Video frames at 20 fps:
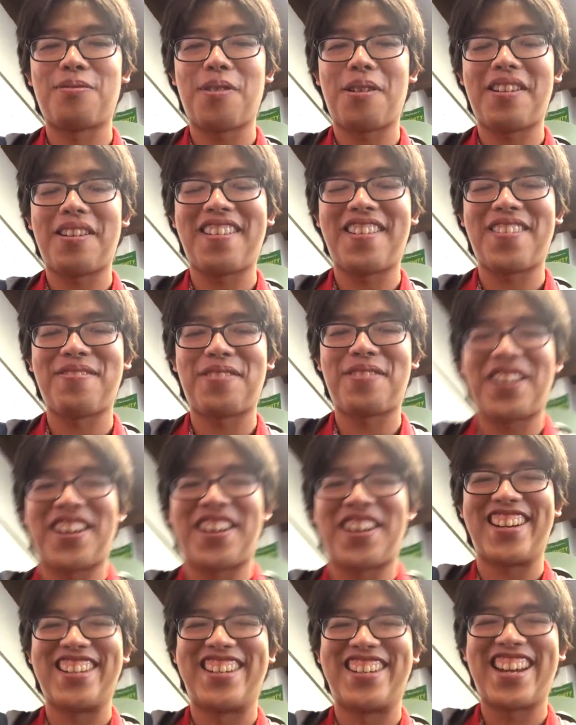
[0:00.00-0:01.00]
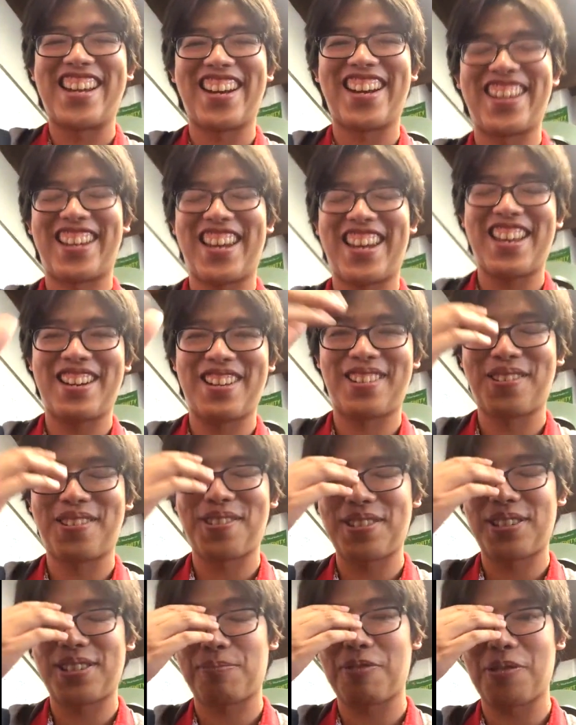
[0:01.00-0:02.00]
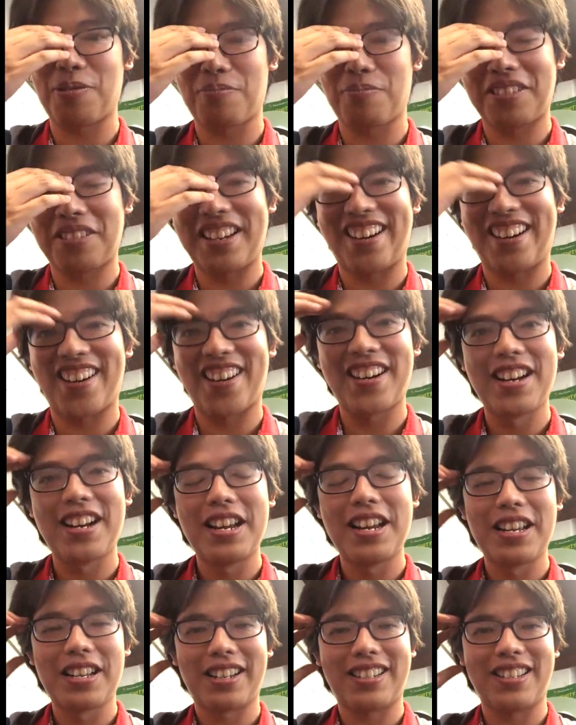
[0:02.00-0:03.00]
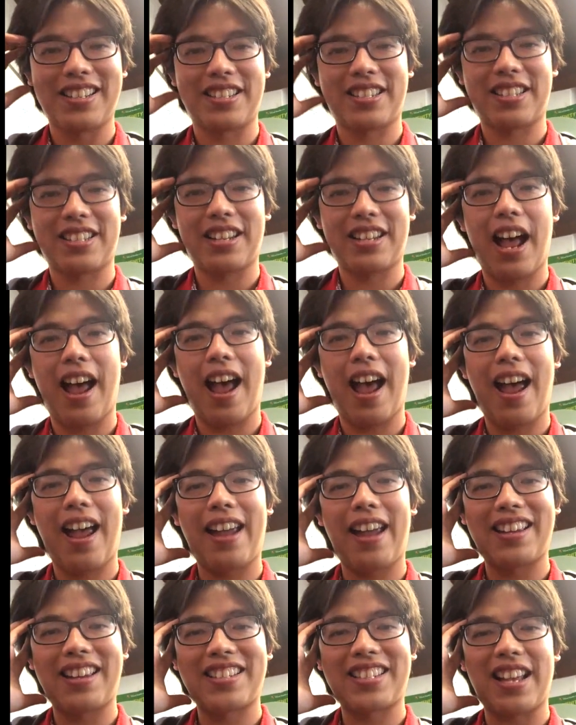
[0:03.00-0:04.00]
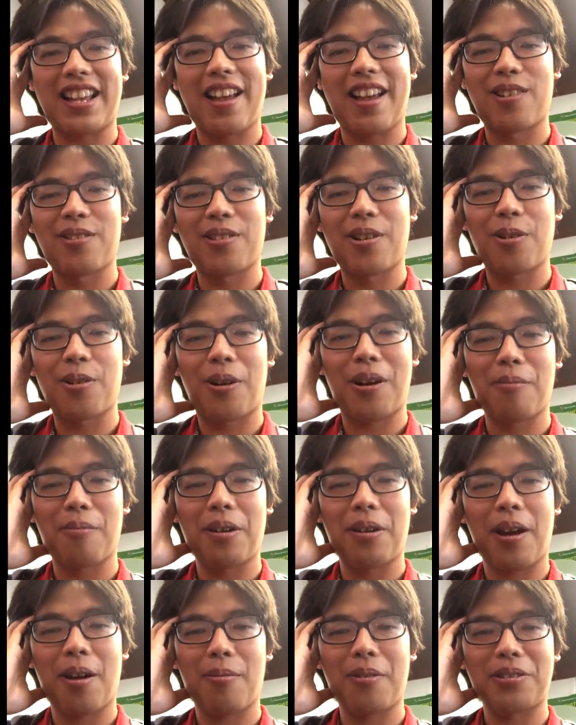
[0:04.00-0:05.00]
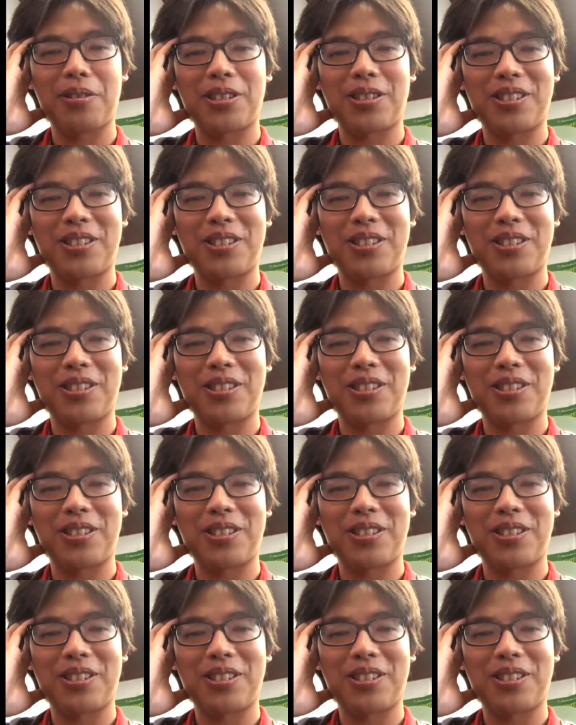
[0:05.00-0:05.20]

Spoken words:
a very dedicated Quiz Bowl player, because I guess I don't know how much